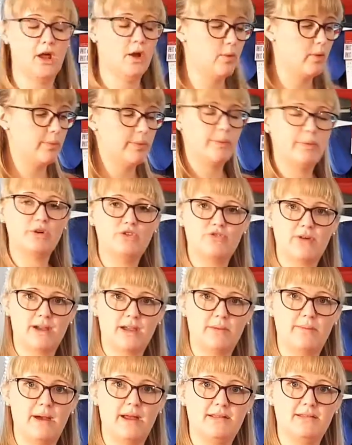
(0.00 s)
What we would
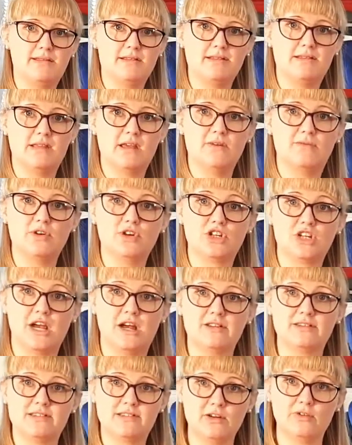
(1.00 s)
recommend is that if your
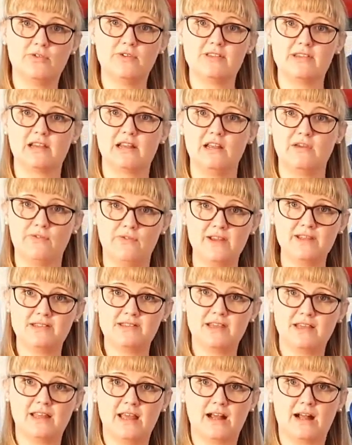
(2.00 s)
child still physically
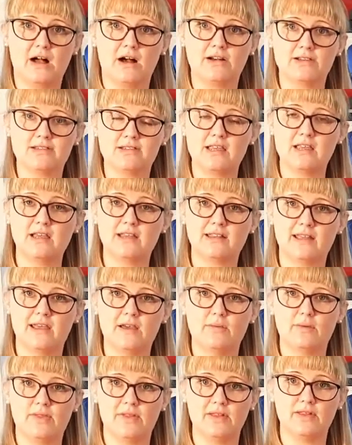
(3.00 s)
fits in their car seat and they
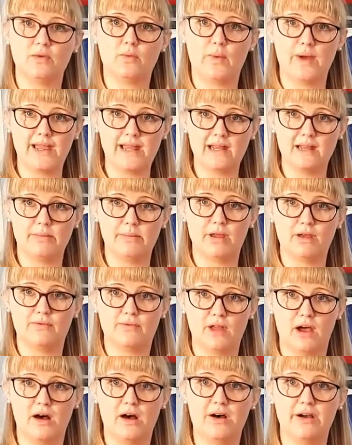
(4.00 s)
are within the weight limit of
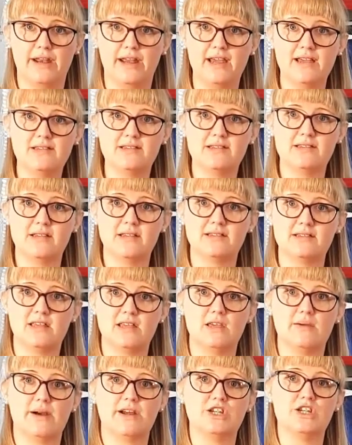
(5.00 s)
the harness, is that
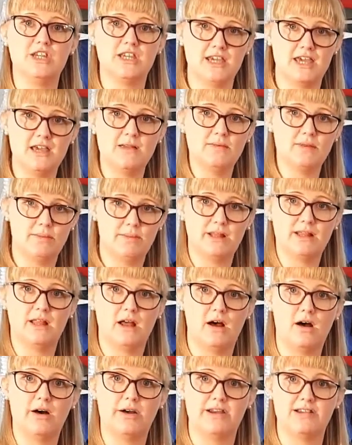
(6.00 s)
you actually keep them in the
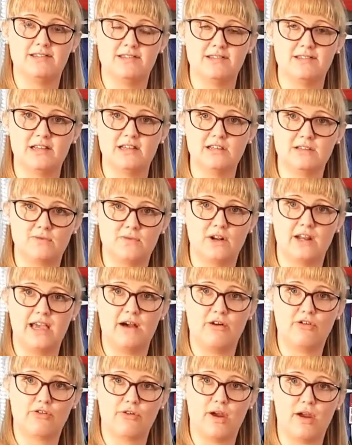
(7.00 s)
harness until it's fully
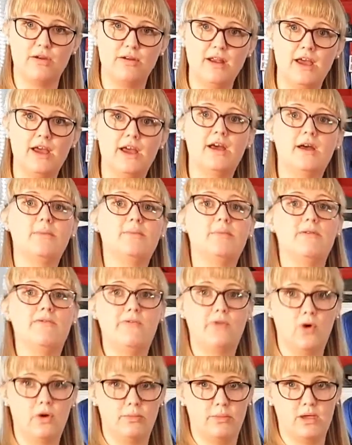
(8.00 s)
outgrown
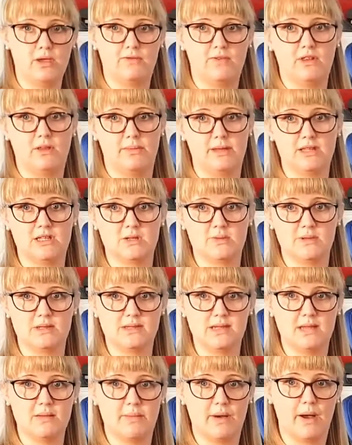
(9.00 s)
before moving them into the
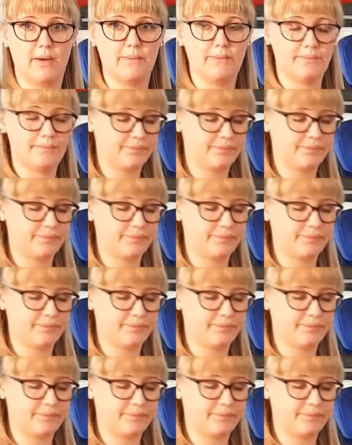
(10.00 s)
seatbelt.